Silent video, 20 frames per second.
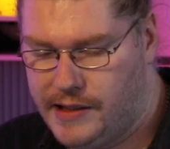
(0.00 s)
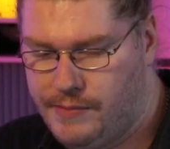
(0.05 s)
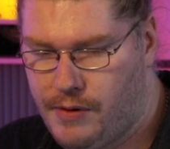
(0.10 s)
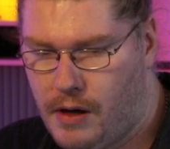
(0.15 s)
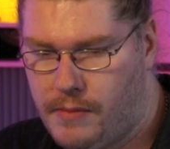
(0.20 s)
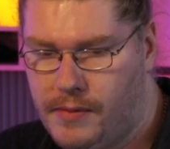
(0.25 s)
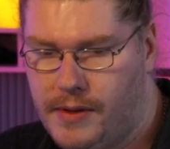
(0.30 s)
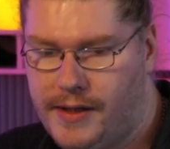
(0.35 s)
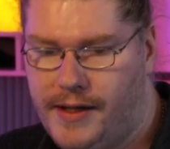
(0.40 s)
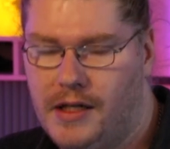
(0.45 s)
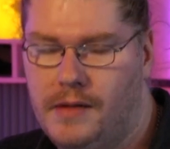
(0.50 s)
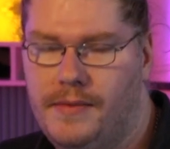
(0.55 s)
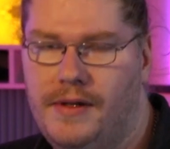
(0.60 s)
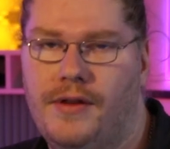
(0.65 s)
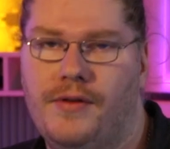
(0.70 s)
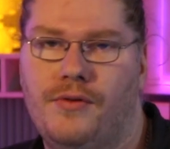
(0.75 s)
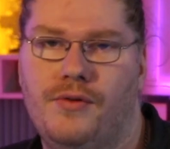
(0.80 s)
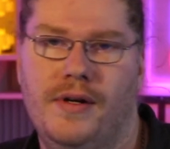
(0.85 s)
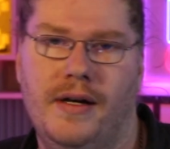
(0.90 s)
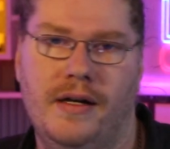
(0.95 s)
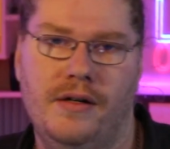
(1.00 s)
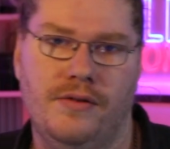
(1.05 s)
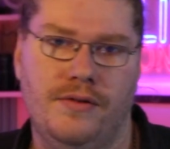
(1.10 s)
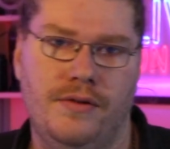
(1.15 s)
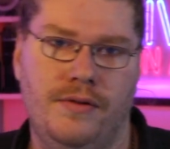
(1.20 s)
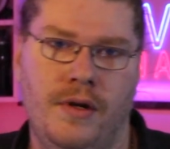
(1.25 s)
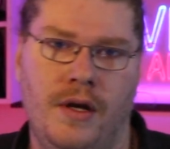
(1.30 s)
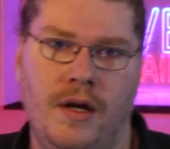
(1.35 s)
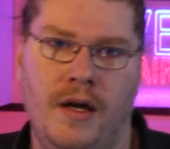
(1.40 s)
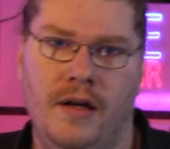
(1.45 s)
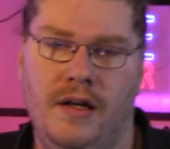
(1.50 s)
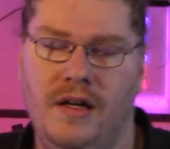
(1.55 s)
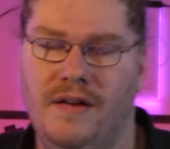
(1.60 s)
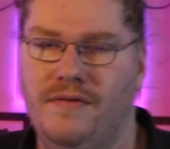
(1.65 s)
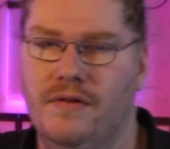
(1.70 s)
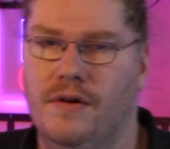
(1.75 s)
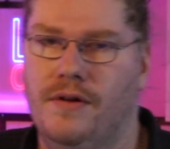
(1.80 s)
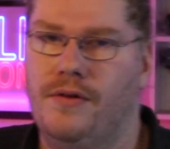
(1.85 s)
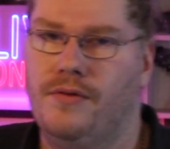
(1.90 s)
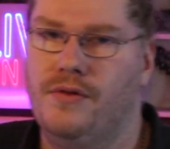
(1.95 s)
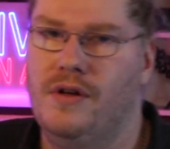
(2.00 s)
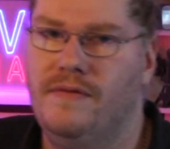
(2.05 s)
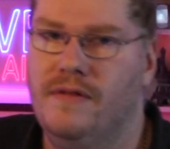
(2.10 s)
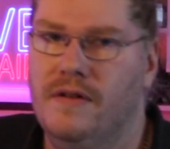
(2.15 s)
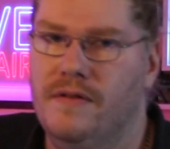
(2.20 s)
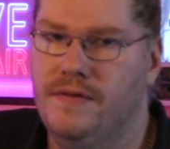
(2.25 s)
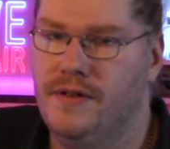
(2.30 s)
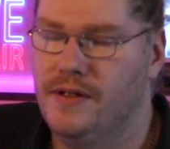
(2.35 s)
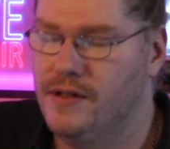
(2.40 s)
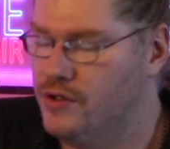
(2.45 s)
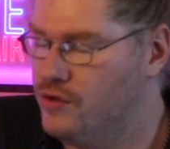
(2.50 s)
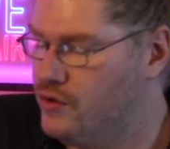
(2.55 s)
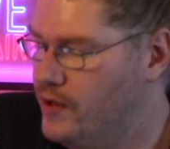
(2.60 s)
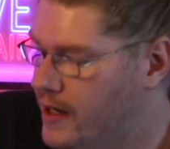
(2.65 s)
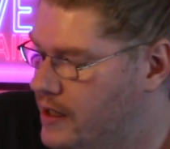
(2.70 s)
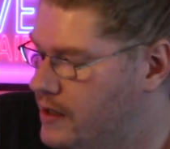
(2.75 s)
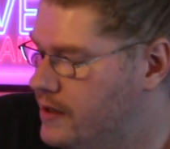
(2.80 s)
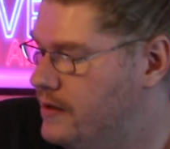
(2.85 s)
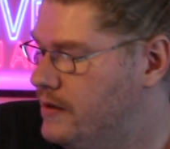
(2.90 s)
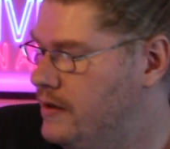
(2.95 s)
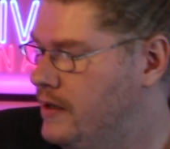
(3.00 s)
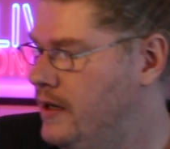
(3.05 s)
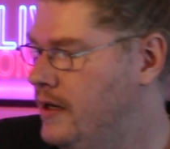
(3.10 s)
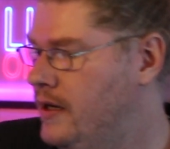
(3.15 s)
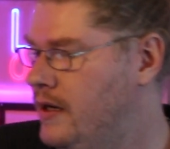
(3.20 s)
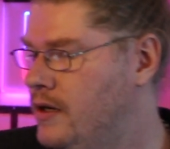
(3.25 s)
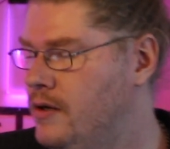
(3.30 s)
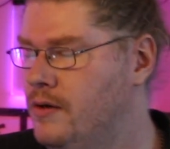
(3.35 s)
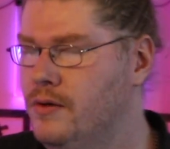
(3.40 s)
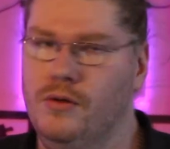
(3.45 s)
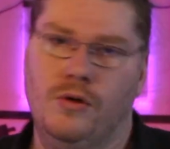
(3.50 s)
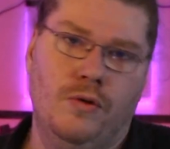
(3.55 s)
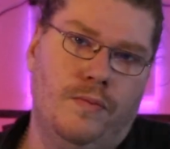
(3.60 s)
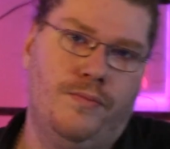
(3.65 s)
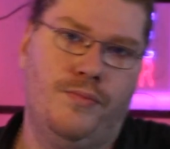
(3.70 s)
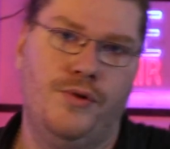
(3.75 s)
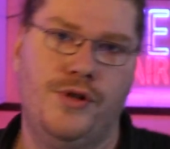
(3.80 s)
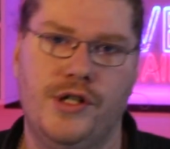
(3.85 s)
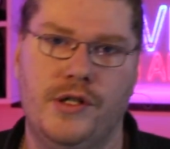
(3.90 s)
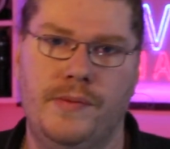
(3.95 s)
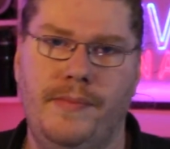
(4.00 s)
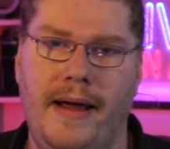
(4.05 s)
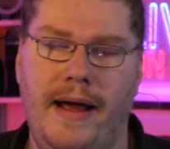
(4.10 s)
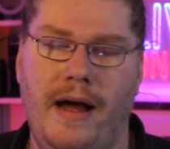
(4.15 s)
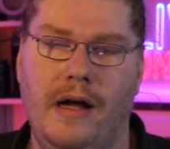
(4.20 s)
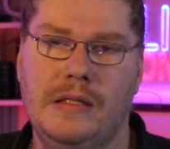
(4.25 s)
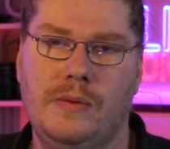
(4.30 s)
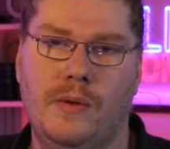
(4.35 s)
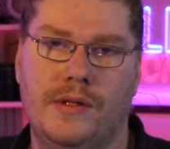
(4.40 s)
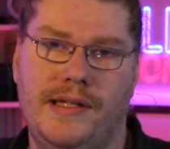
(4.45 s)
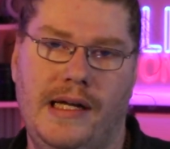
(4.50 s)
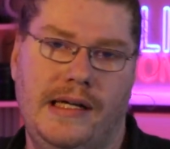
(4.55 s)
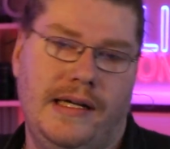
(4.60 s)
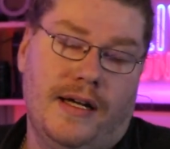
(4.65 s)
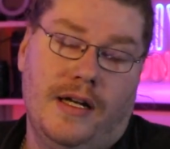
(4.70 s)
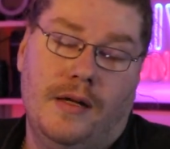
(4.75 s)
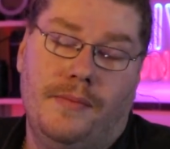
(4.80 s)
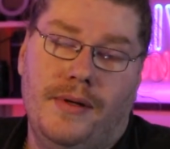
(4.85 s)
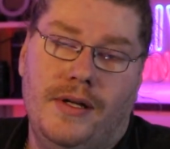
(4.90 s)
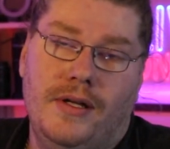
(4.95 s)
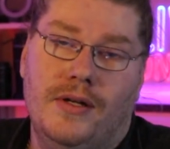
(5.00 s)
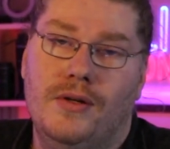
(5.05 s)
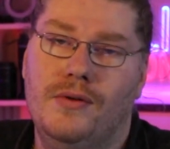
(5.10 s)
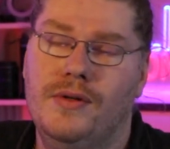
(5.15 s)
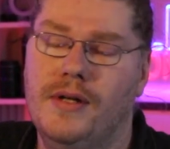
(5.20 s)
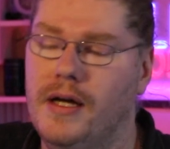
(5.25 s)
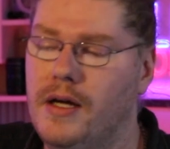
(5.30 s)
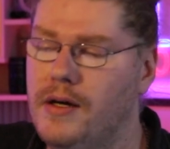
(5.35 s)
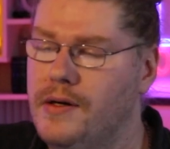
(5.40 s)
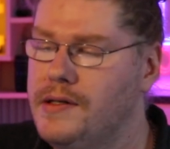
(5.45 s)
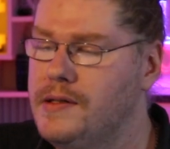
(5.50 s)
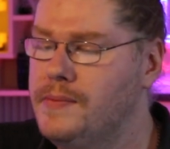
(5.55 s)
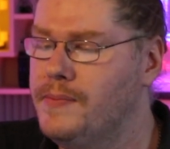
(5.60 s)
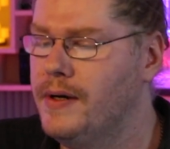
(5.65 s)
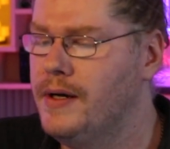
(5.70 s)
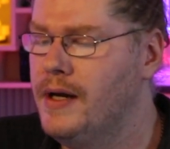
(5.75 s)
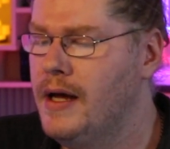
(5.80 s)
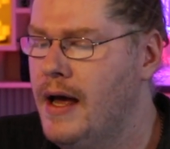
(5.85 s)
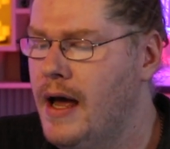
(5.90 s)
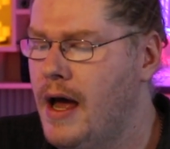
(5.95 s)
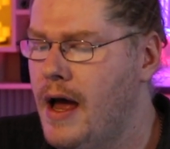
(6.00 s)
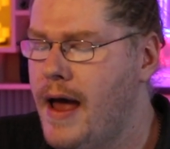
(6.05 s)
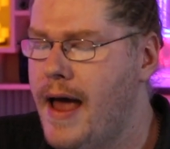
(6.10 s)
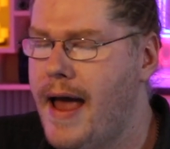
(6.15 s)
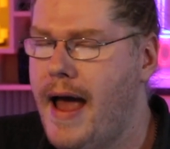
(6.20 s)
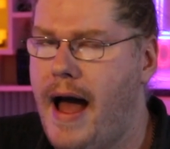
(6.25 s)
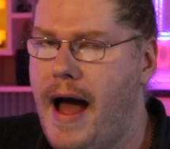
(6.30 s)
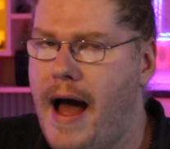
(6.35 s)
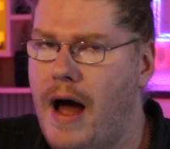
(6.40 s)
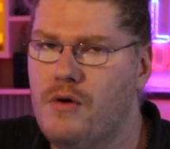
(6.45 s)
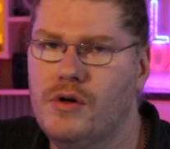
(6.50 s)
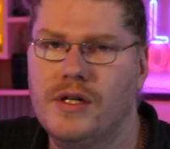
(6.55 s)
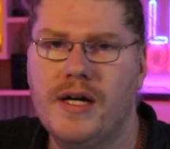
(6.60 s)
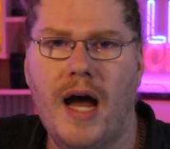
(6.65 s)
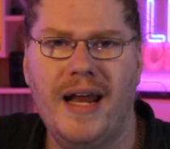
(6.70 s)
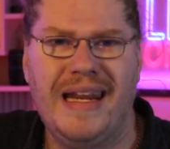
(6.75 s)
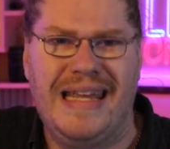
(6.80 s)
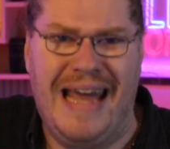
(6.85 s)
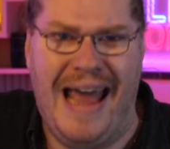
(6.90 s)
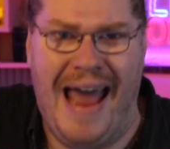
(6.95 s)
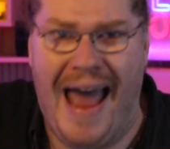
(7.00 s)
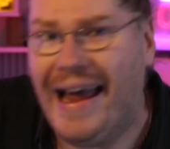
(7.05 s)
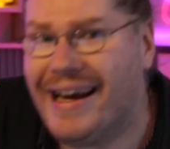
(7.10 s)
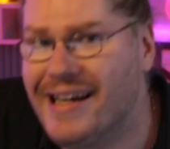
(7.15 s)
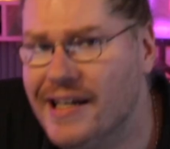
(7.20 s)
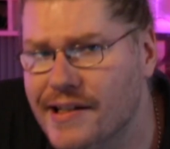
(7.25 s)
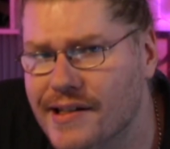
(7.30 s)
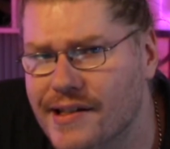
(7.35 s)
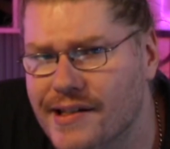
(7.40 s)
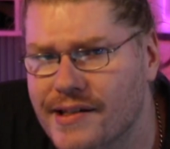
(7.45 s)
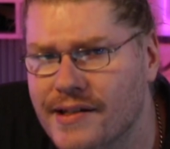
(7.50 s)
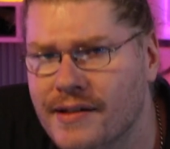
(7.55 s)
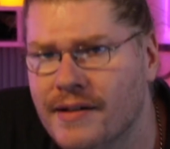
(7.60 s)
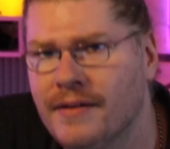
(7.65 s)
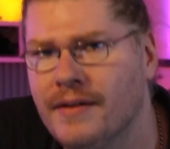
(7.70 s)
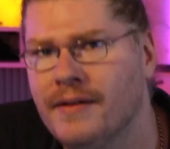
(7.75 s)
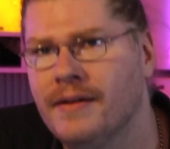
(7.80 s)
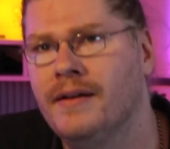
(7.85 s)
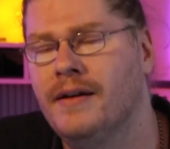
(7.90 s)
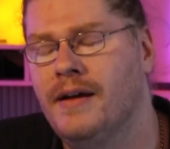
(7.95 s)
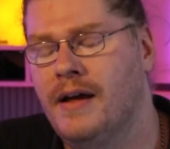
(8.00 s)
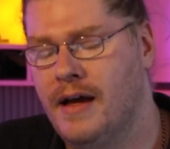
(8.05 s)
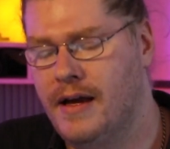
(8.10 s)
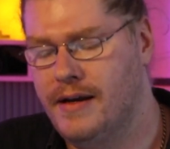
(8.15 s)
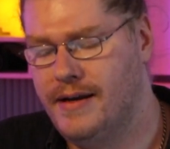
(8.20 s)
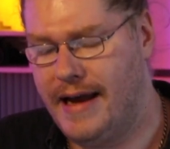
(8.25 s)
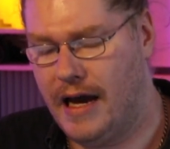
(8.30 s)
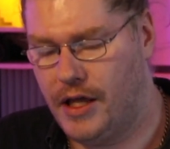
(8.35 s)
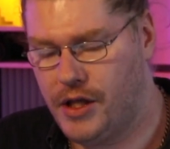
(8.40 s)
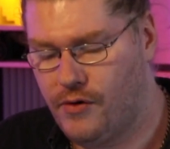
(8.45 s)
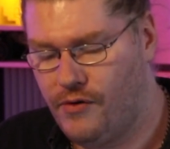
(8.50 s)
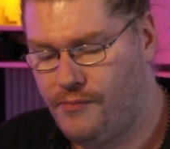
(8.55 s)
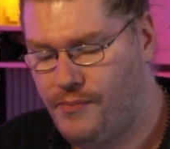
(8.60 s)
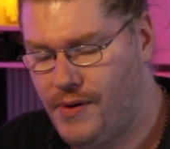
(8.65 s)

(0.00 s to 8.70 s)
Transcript: probably going to be 300, if not 350 Australian or British pounds. What's that going to be? Who knows? But regarding hackers, now there have